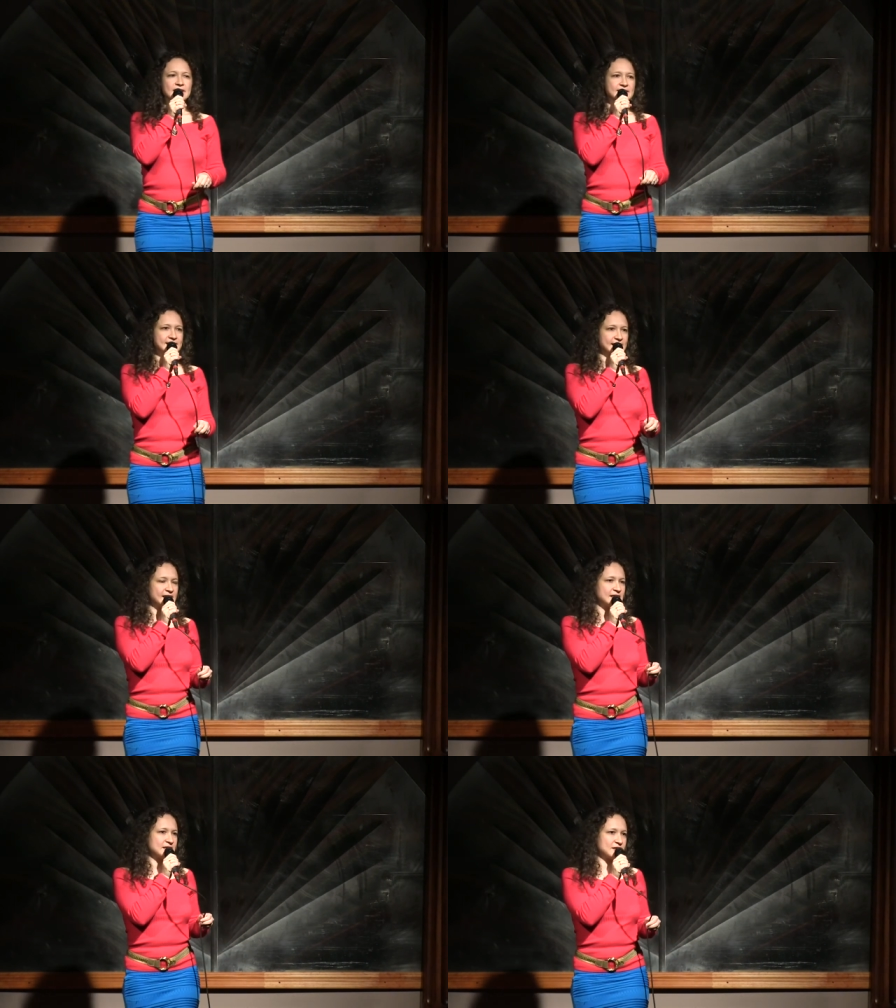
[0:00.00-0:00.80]
this
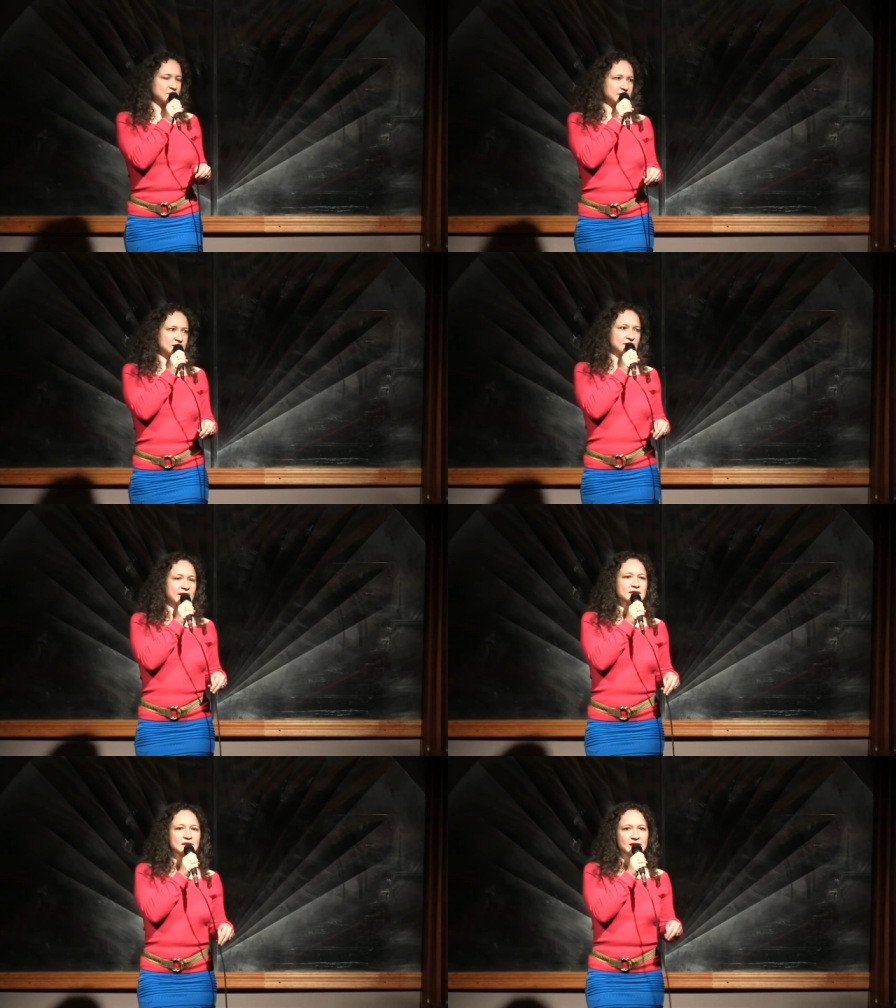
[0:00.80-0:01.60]
lady, she was
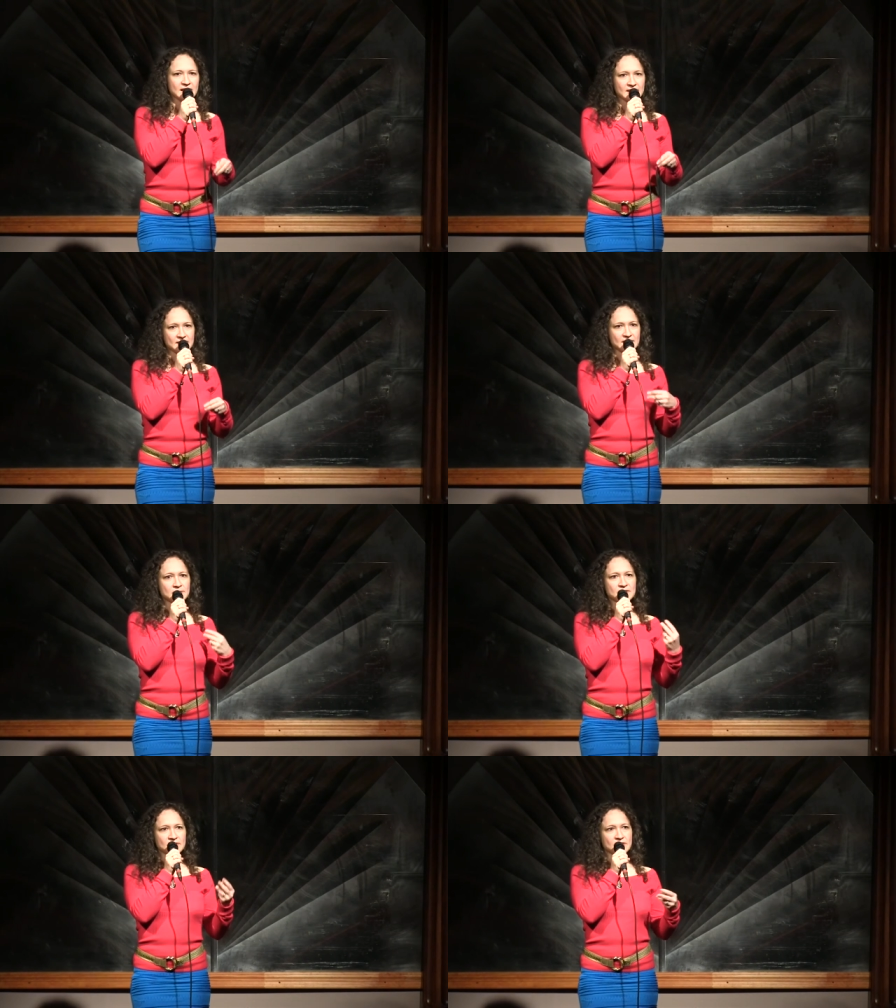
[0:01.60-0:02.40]

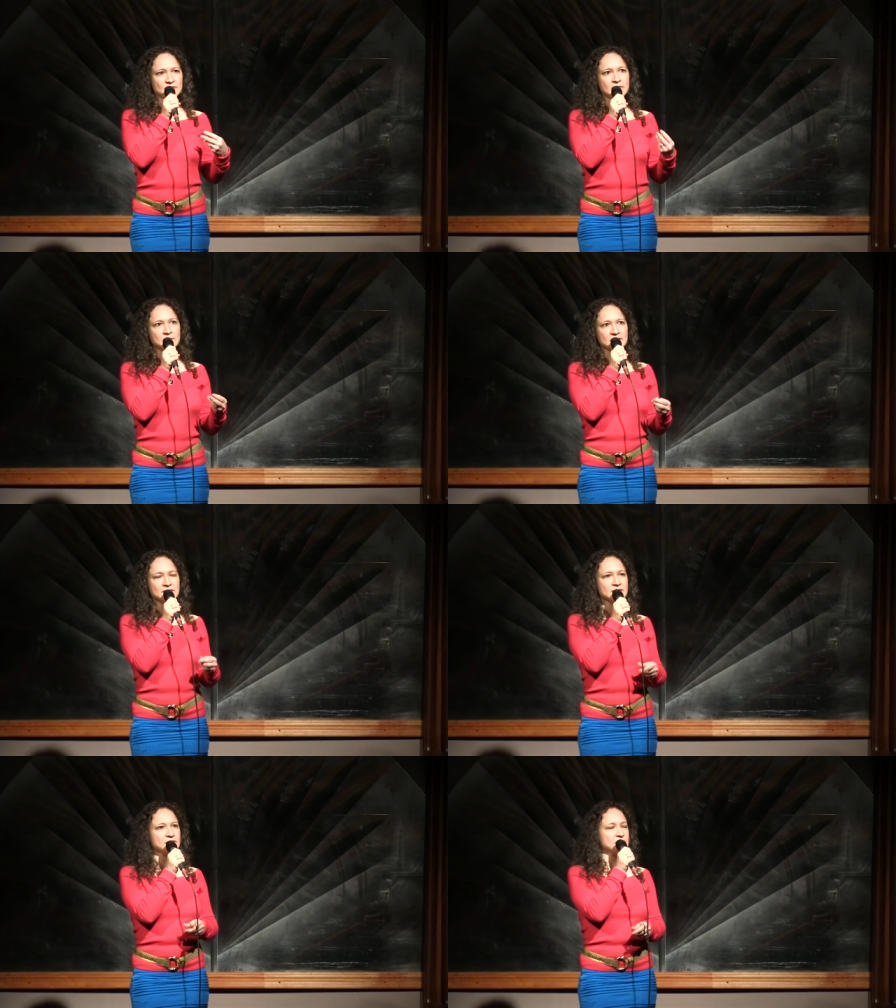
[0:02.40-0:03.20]
on a job
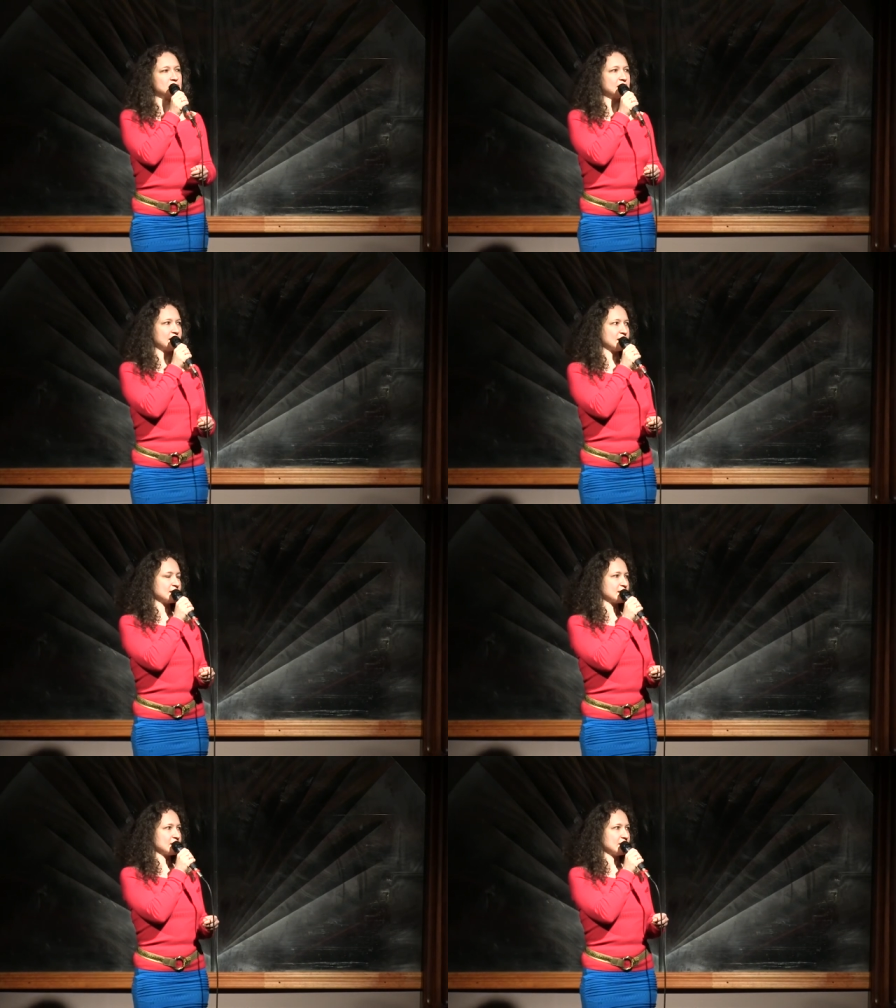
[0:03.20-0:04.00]
interview,
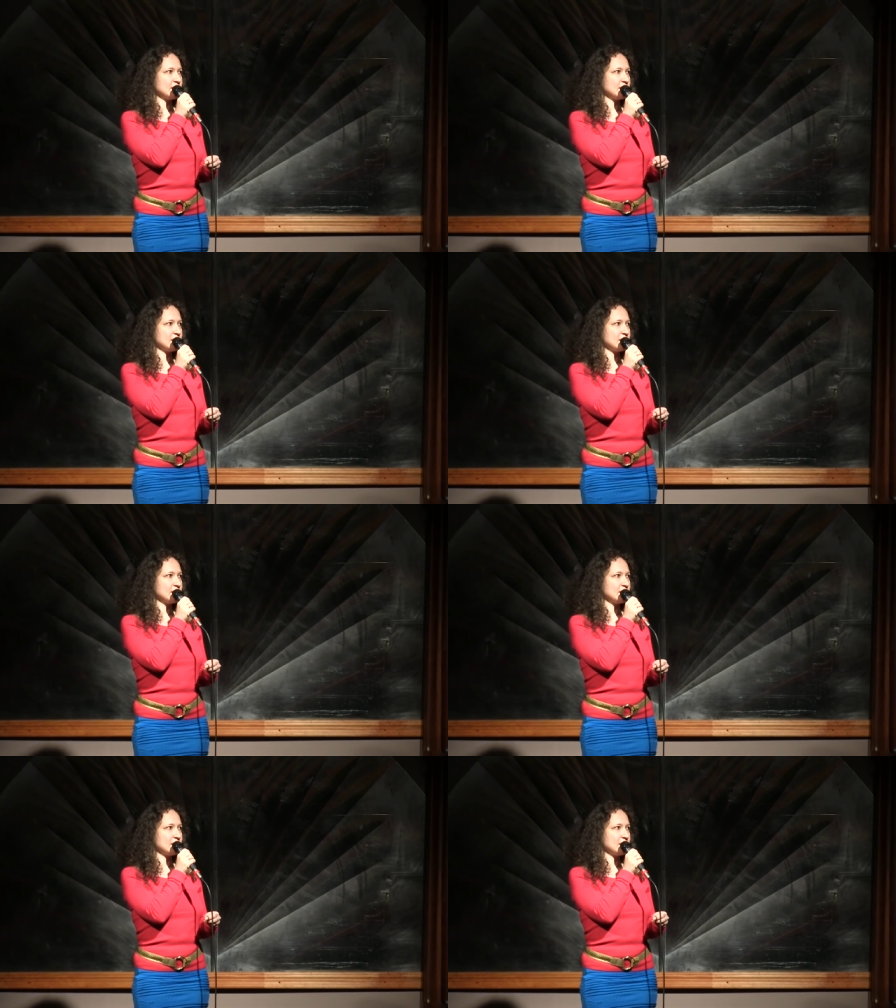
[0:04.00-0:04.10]
and